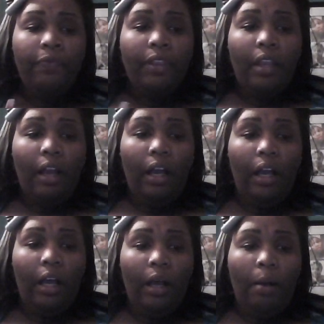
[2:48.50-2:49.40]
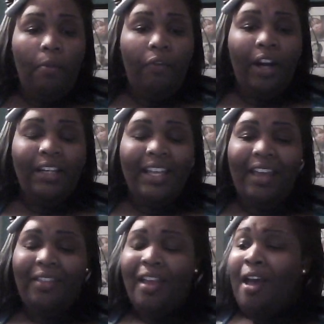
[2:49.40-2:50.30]
for her death.
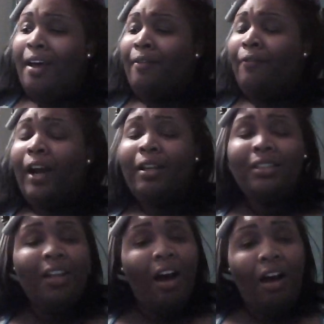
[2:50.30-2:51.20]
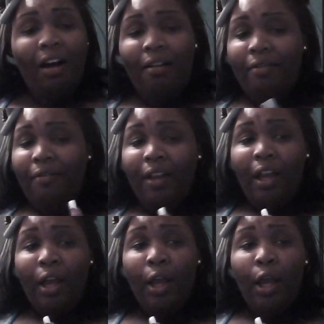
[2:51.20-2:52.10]
First off,
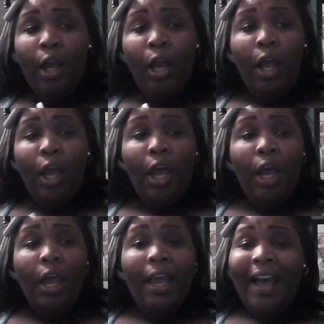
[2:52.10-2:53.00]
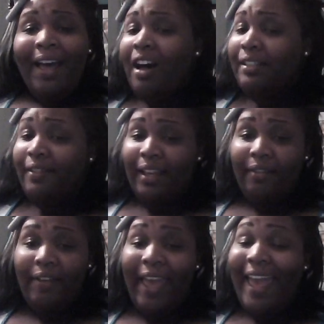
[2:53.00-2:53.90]
the cause of death
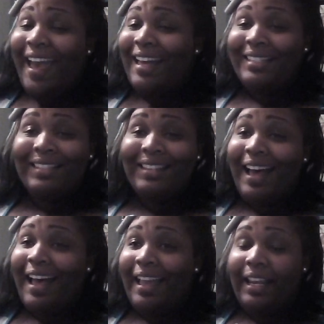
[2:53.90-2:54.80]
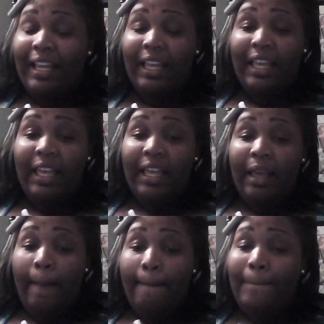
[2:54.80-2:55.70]
has not
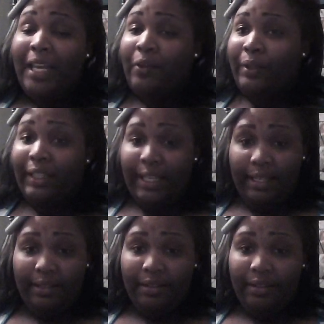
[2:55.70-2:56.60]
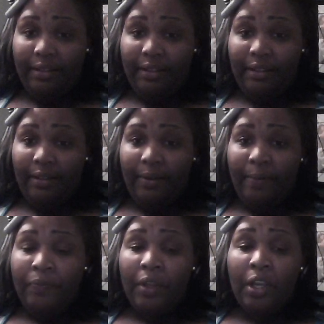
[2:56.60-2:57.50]
been released.
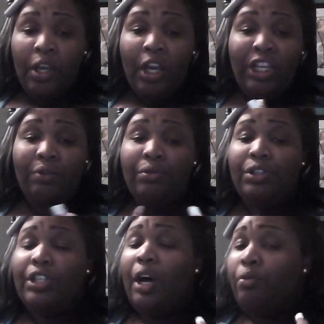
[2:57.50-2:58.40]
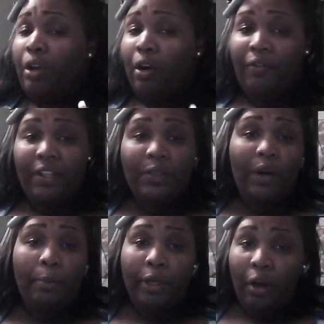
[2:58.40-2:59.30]
You don't know if this
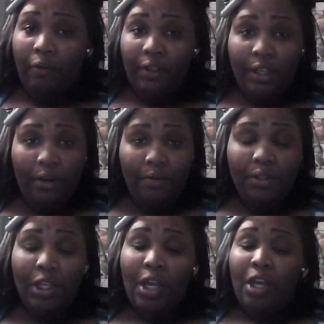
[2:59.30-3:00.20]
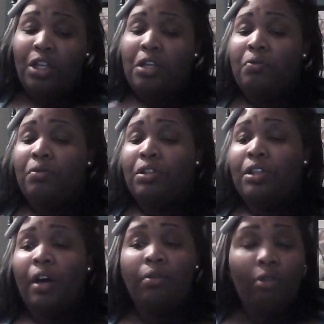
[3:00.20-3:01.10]
woman overdosed. You
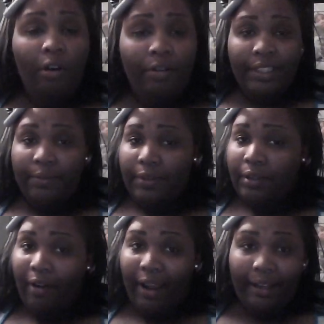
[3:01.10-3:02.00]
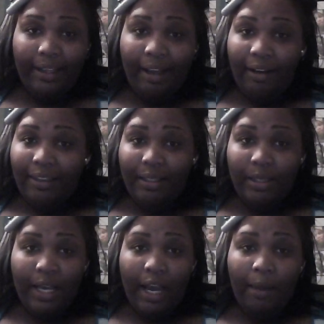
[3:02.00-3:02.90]
don't know if was cracked out at the
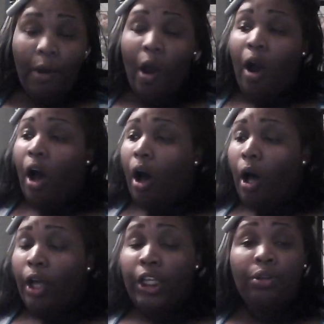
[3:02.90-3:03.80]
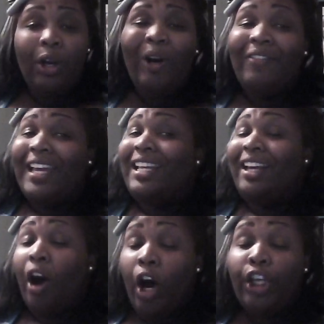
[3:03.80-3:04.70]
time. All you
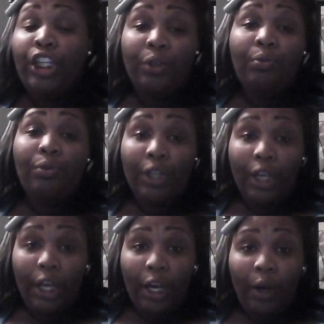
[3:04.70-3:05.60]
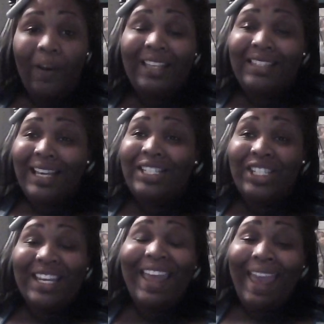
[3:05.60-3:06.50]
know is that she
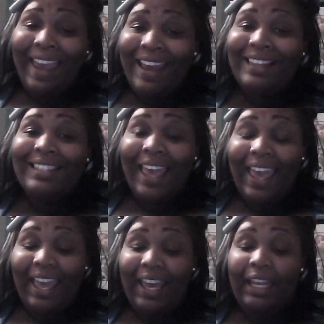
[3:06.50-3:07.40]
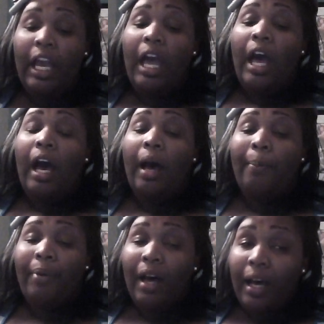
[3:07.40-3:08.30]
has had a
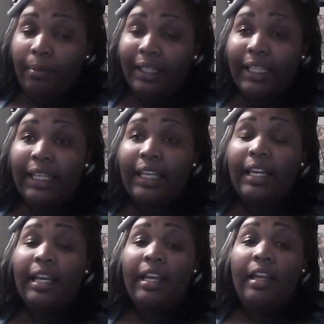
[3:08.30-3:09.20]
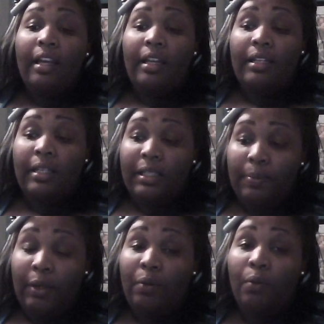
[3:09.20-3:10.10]
public
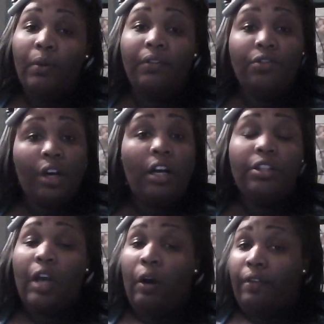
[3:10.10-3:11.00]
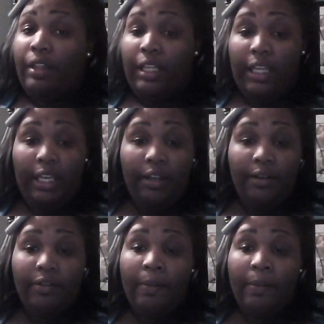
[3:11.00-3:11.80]
dispute with drugs over the years.